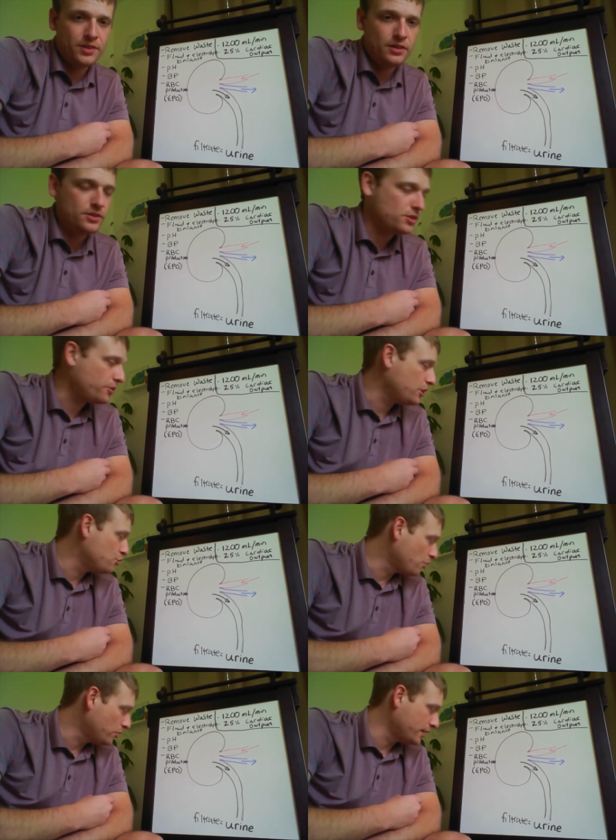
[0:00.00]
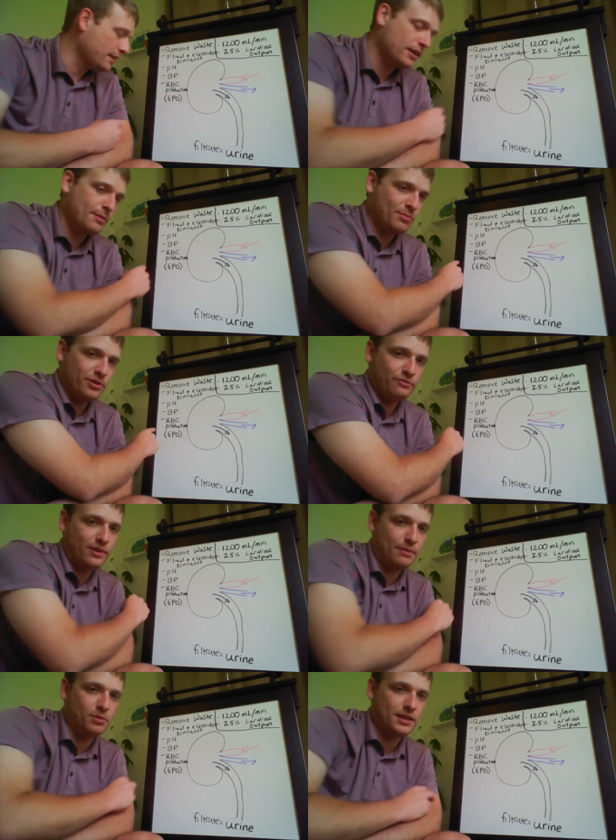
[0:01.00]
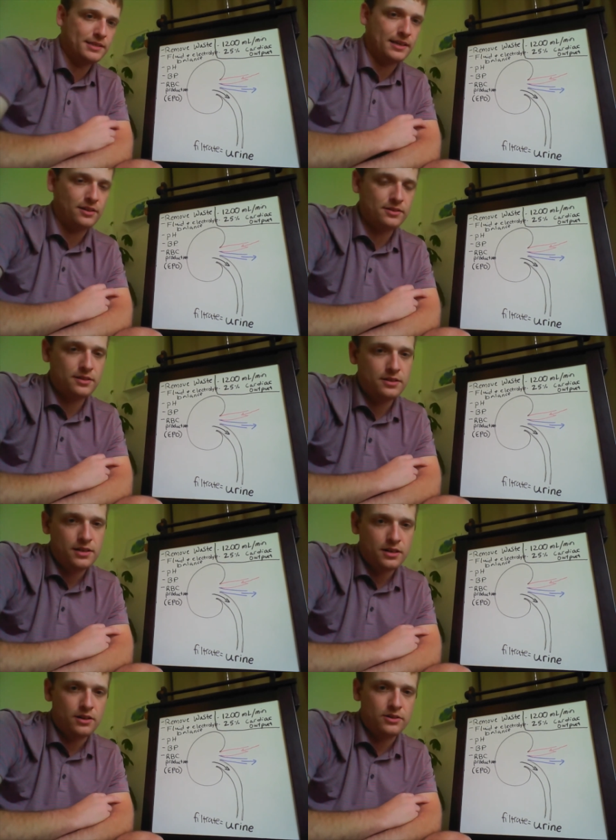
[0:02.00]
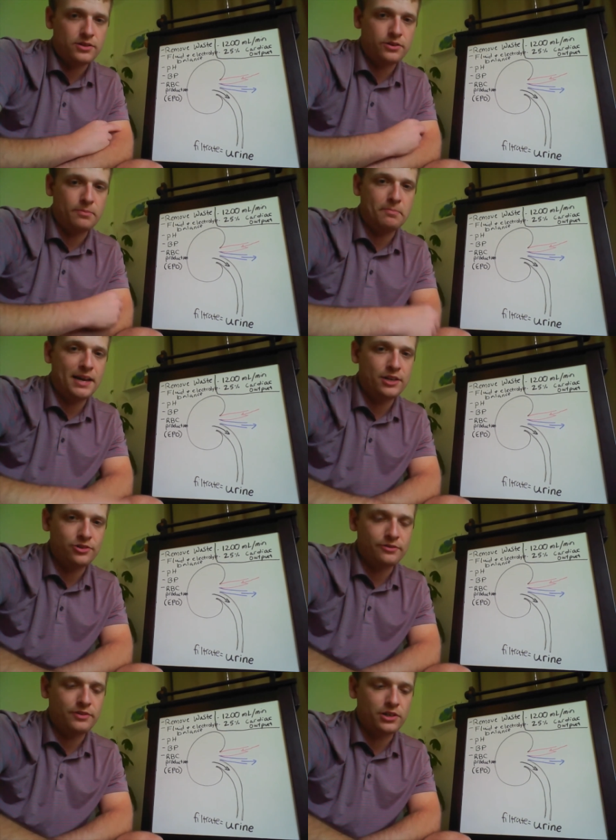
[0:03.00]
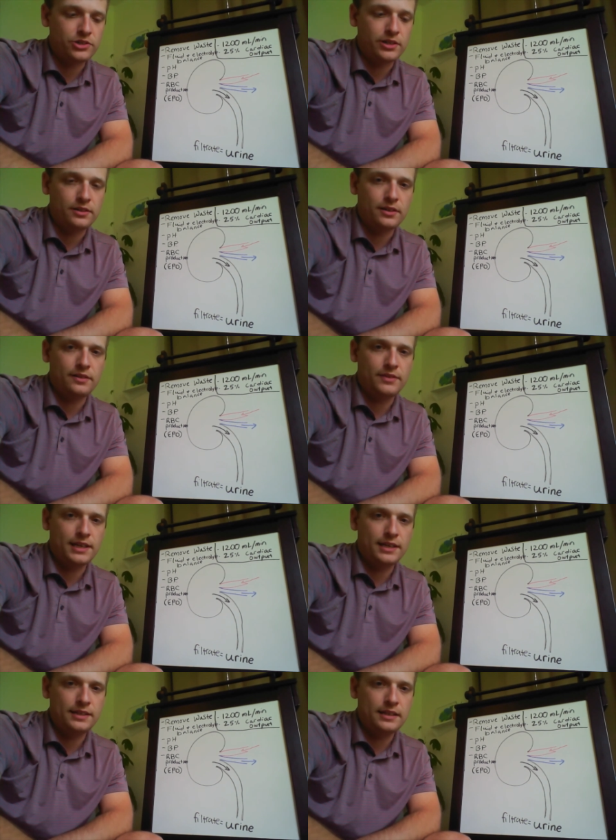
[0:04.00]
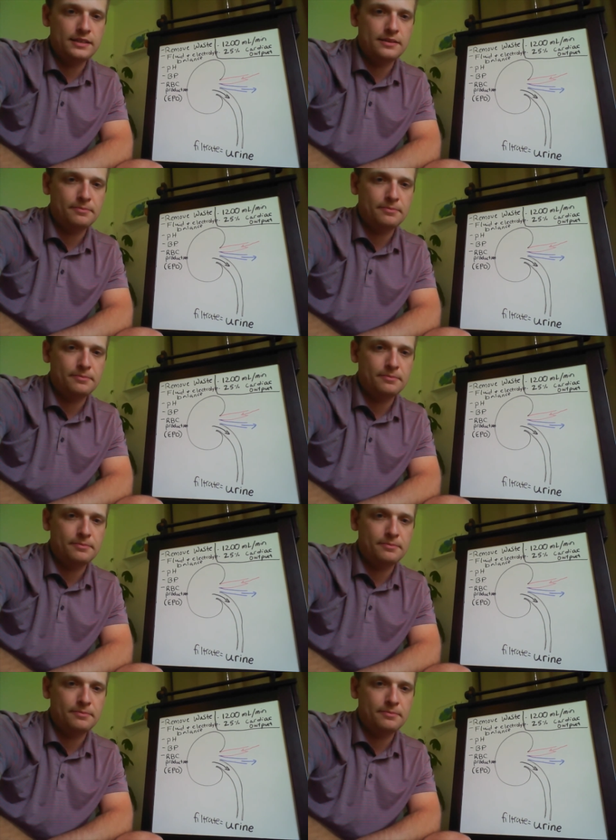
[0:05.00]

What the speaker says: So controlling the number of red blood cells, also a major function of the kidneys.